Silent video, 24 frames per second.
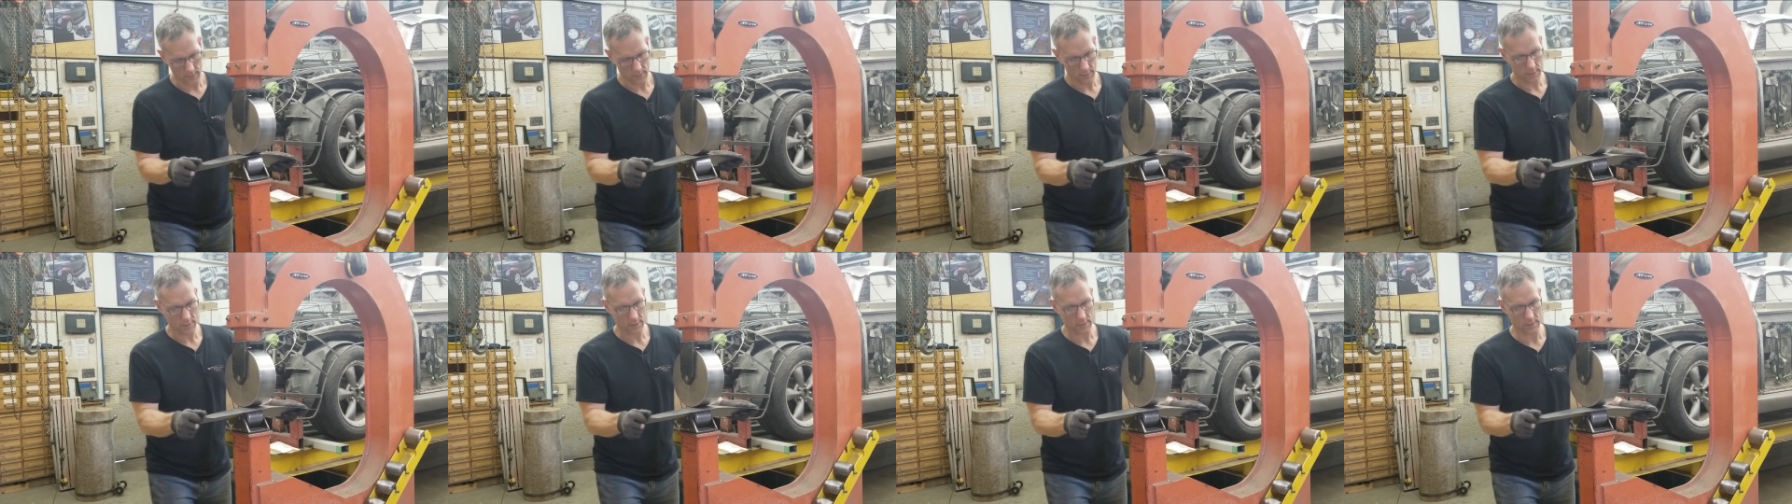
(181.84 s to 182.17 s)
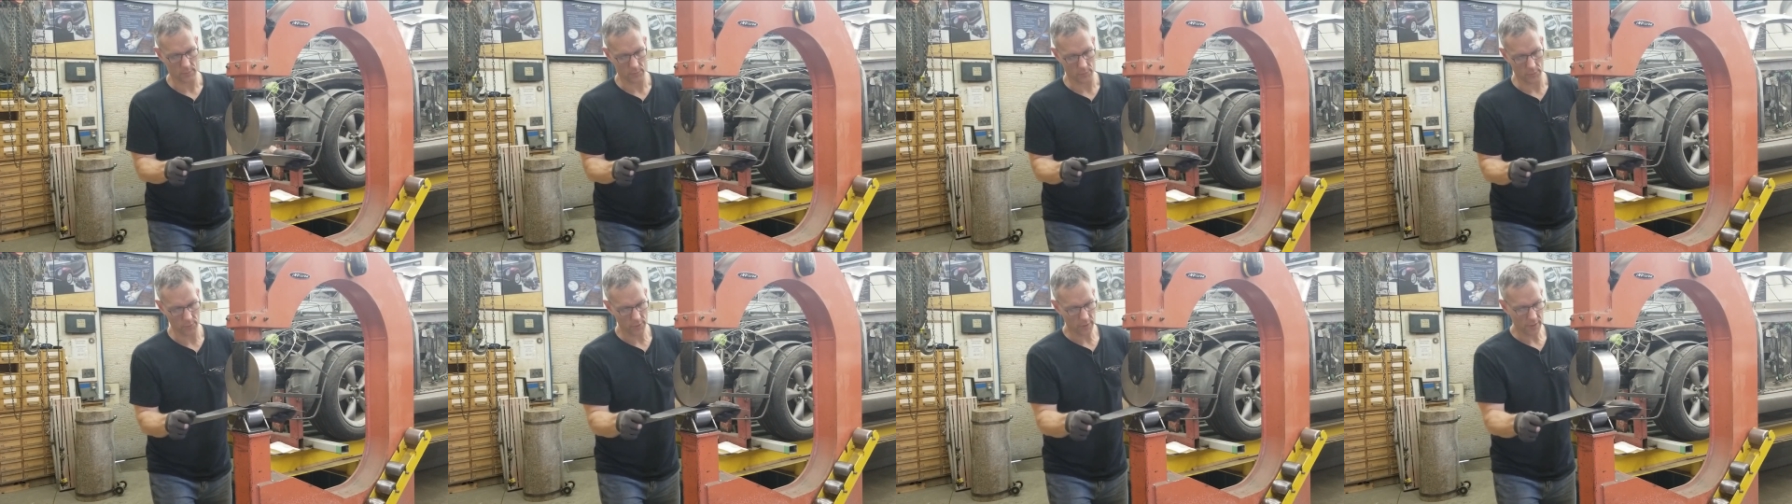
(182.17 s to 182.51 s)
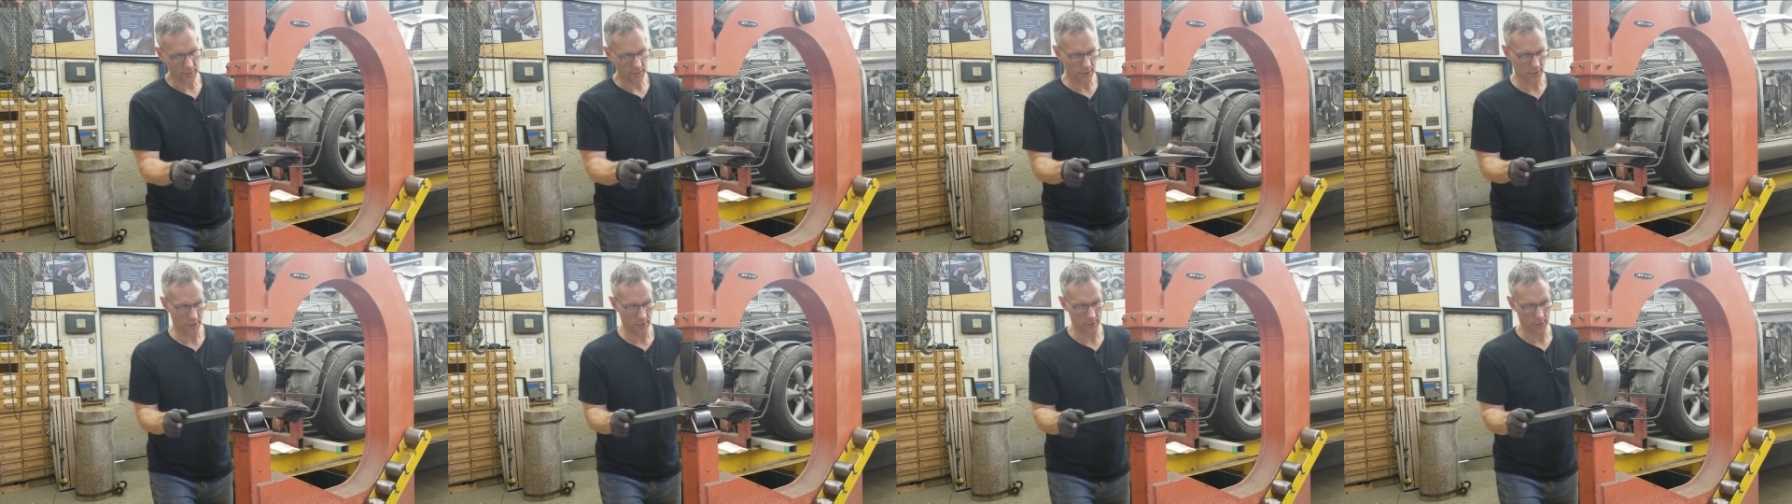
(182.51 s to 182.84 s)
Some
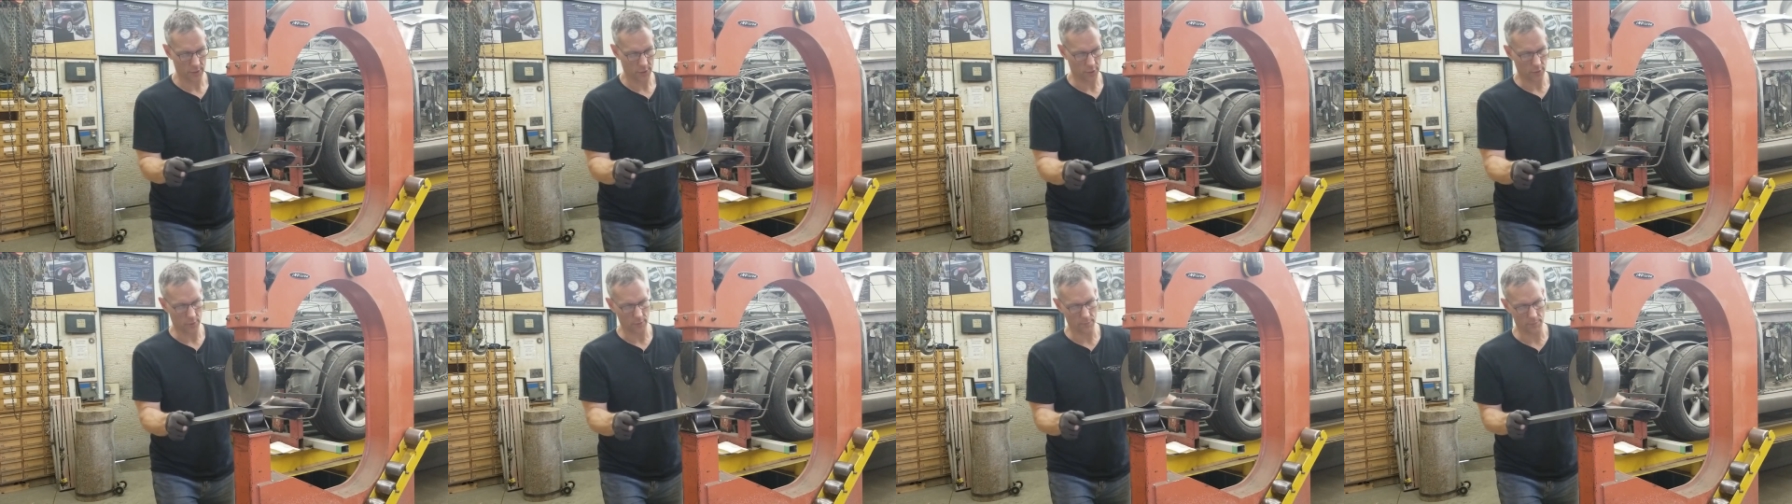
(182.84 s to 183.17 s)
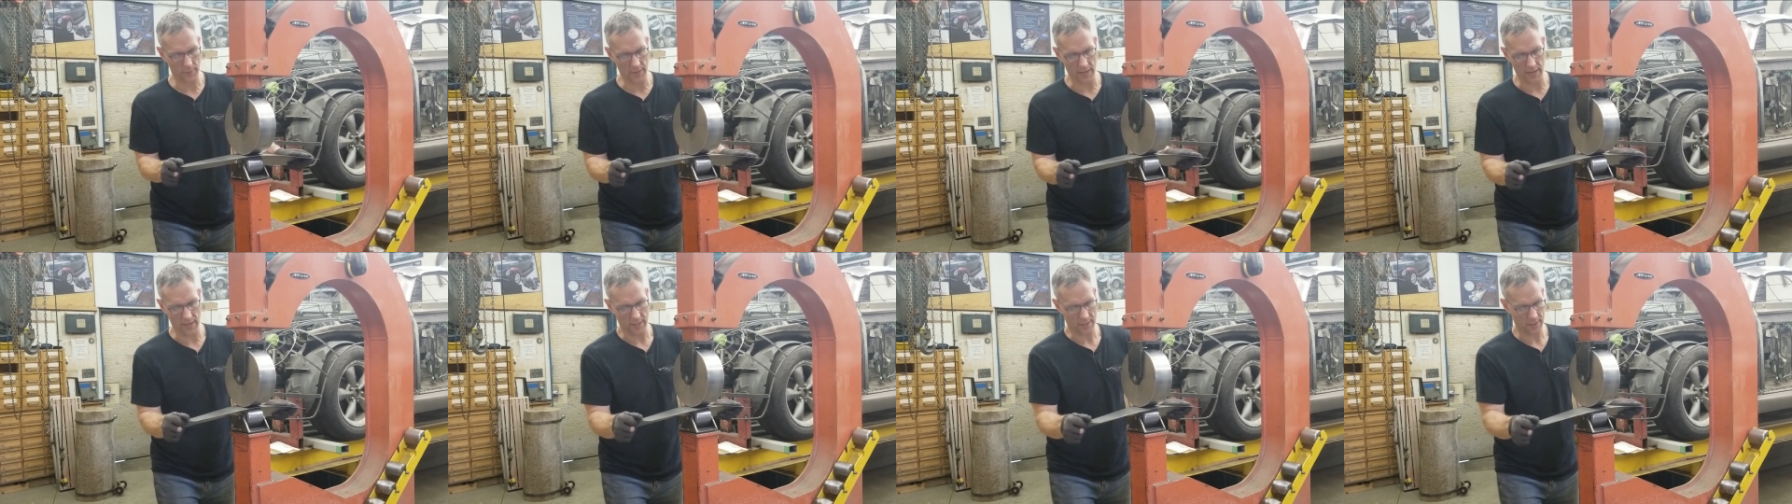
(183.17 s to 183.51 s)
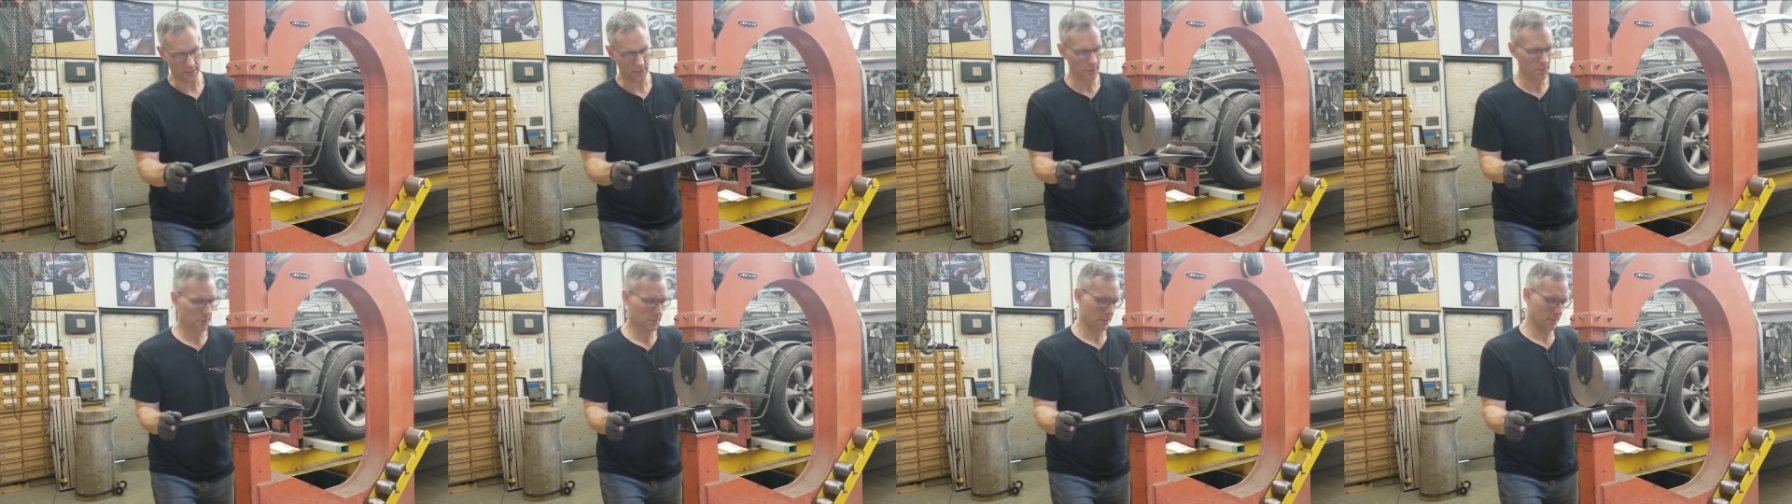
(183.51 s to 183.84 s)
really short
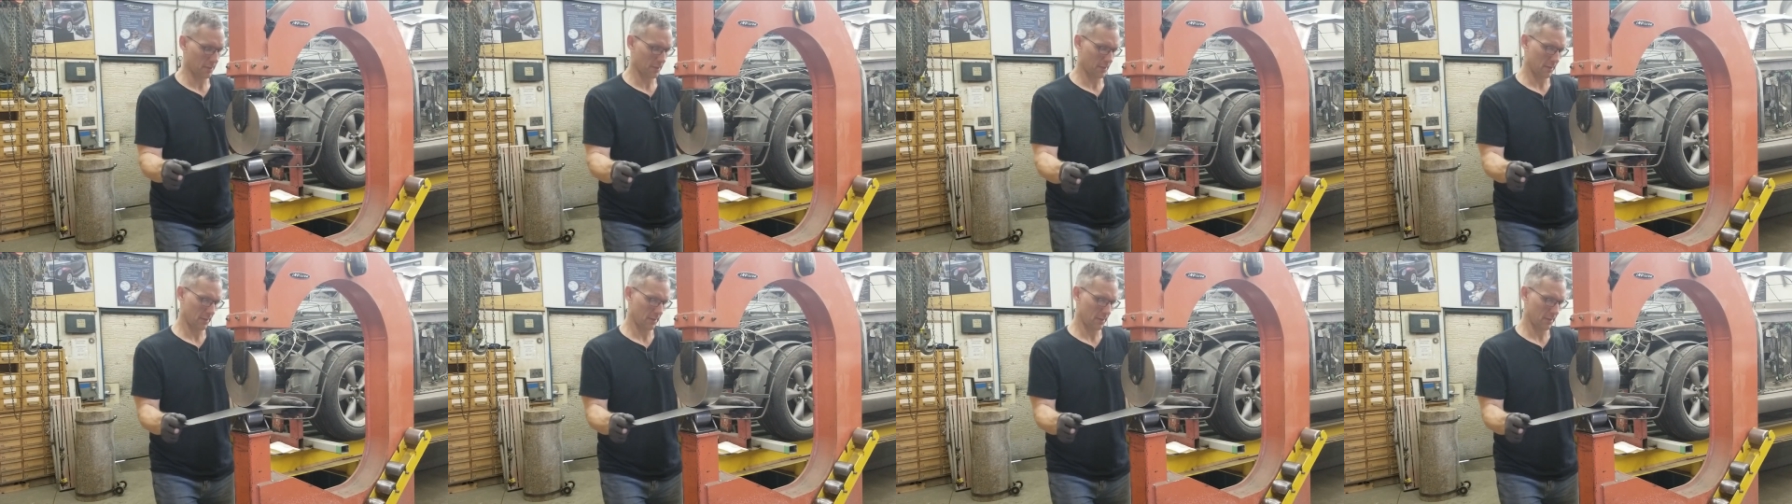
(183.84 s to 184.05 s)
passes